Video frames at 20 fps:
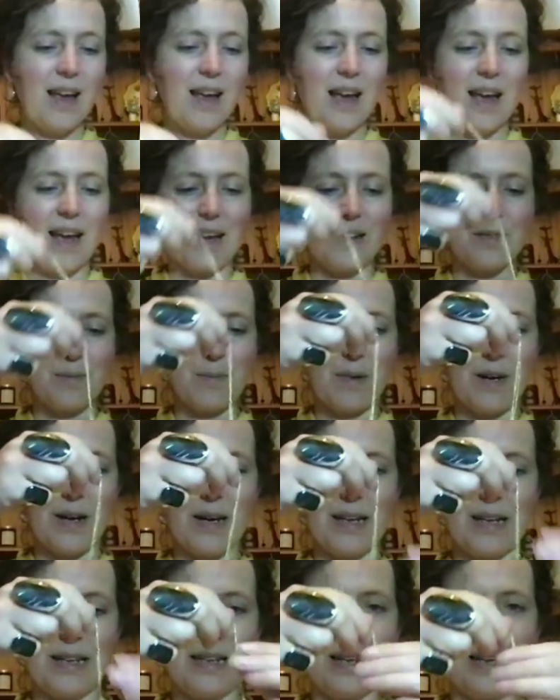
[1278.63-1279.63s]
Is
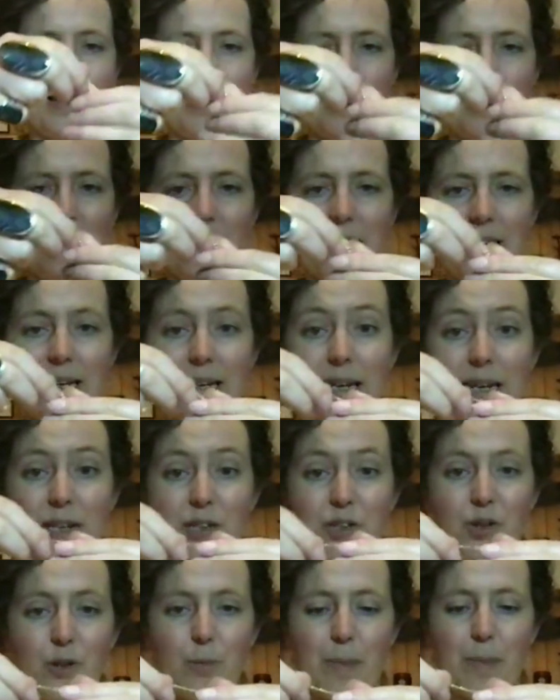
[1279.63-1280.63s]
my little
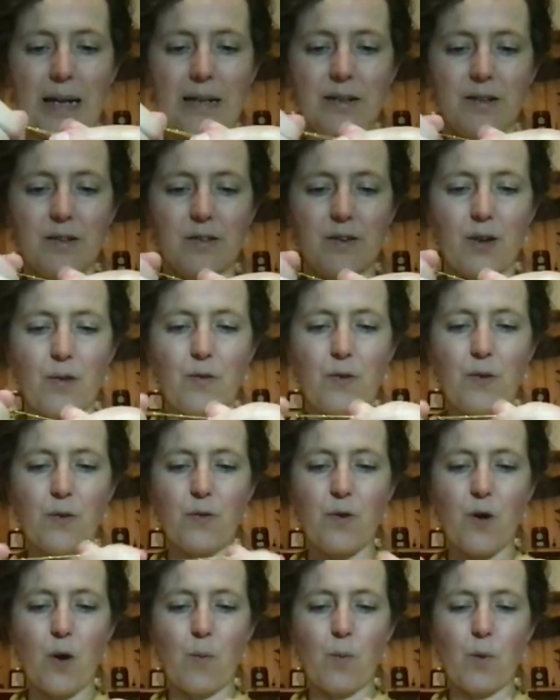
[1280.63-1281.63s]
initial pendant. So if
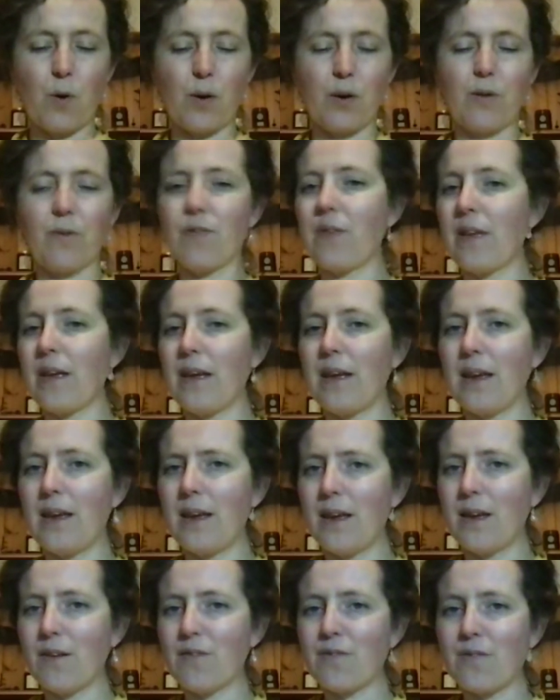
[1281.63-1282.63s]
you've got one of
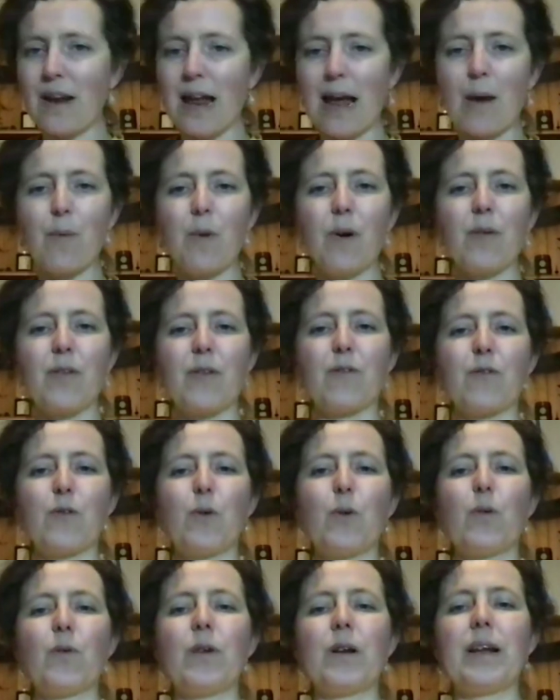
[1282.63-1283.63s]
the
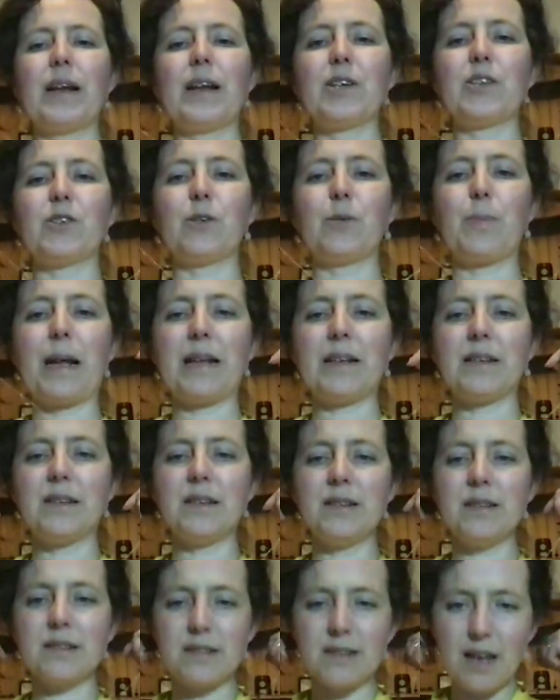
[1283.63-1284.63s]
floral initial
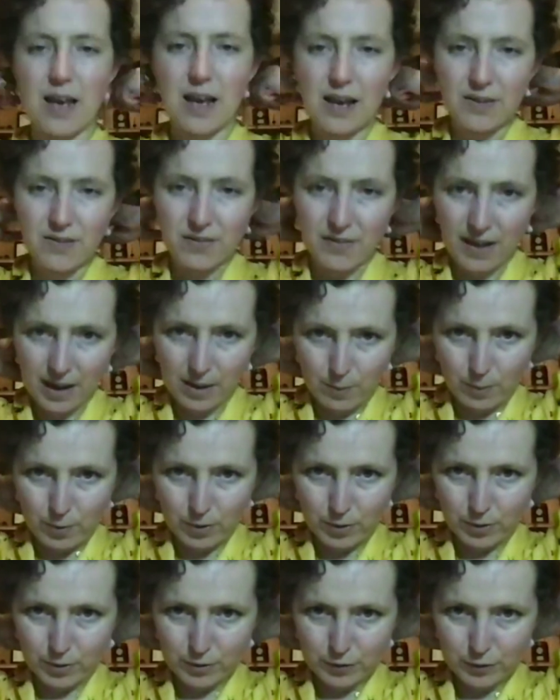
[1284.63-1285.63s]
pendants, they
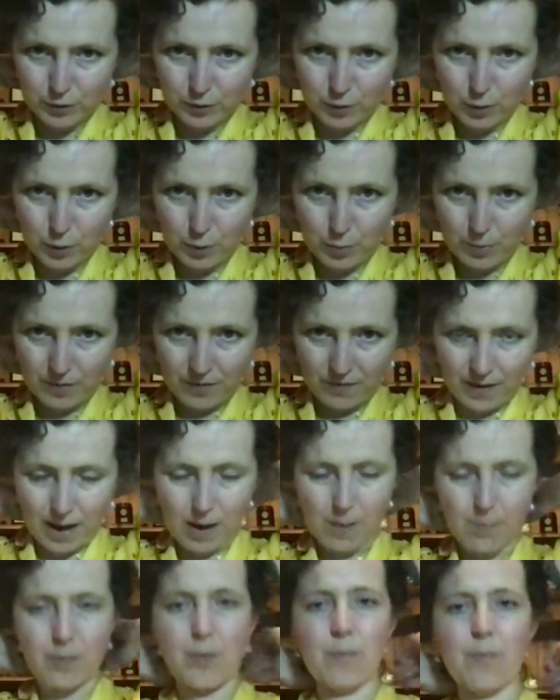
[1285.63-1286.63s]
would look super
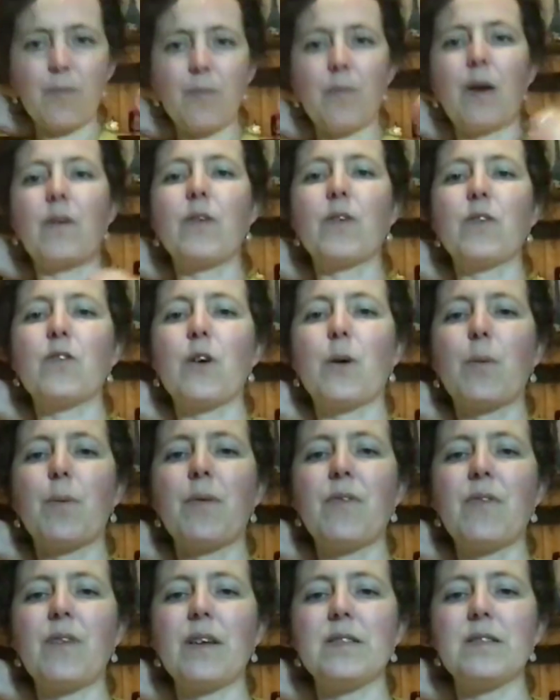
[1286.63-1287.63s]
fab at the top
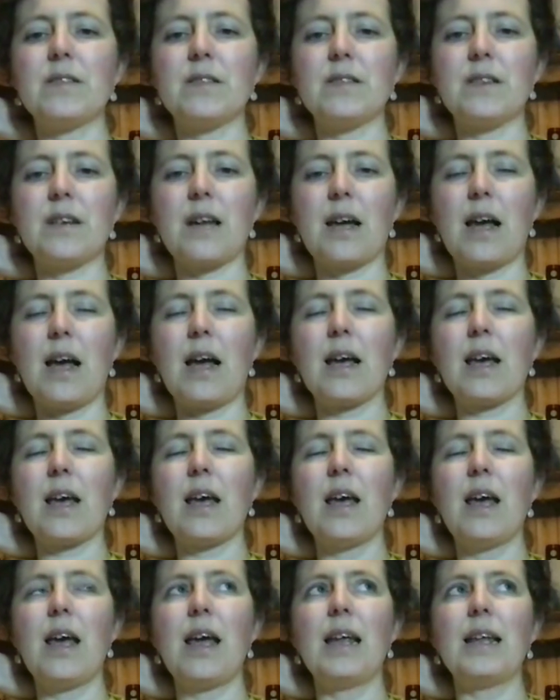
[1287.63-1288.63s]
of this stack.
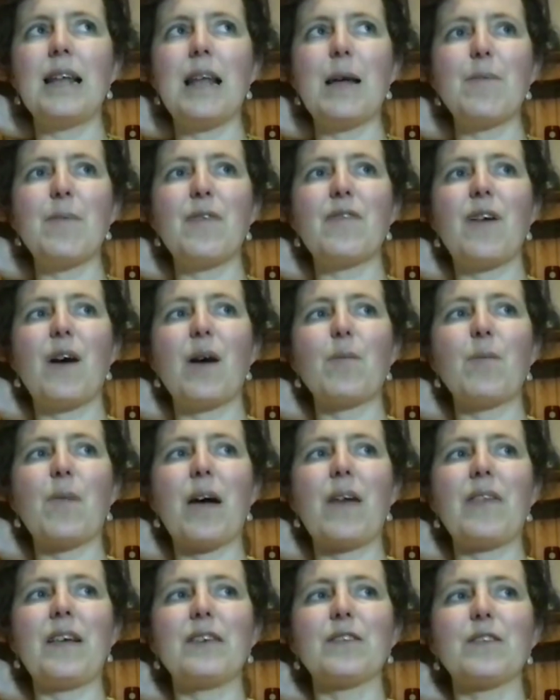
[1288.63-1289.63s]
Let me find
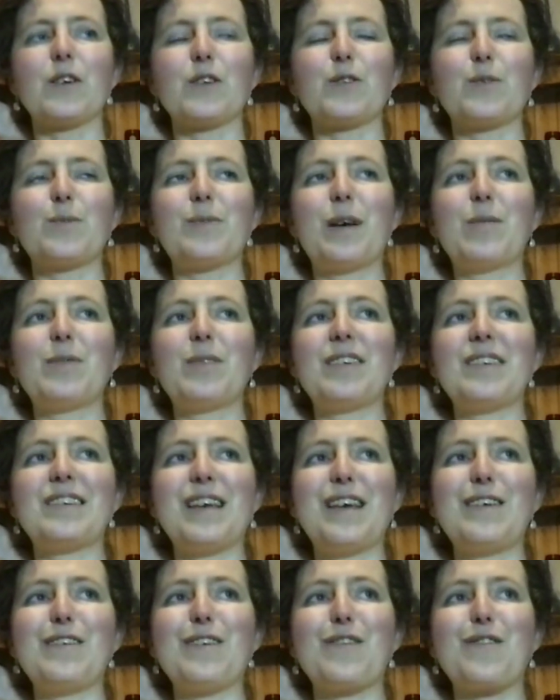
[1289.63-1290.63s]
where these are. Sometimes it's
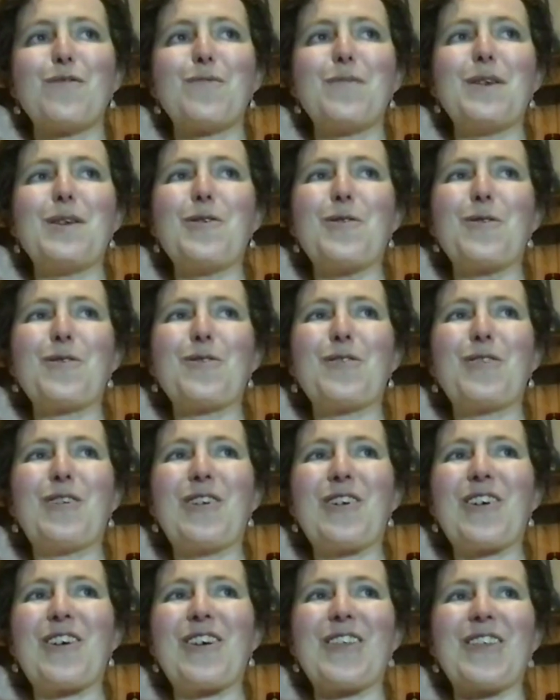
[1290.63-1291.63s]
easier for me not to
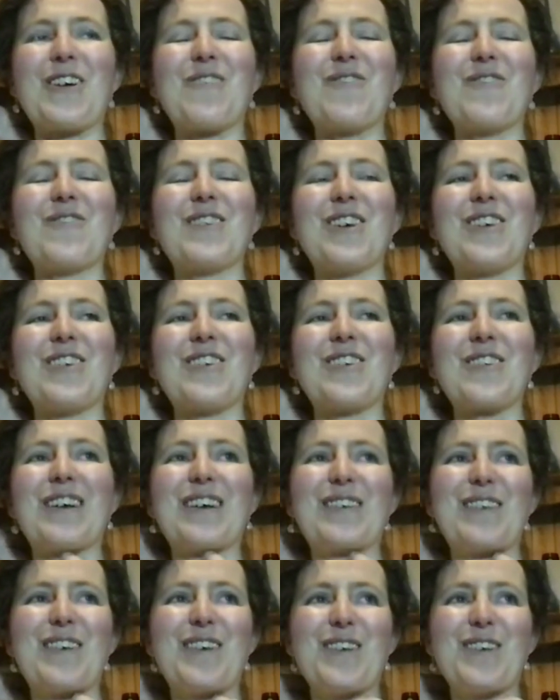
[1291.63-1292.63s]
look at them, so do
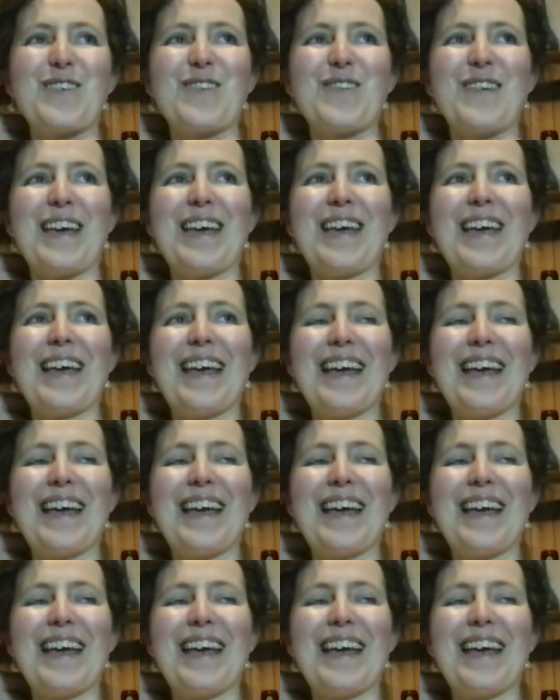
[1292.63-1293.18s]
excuse me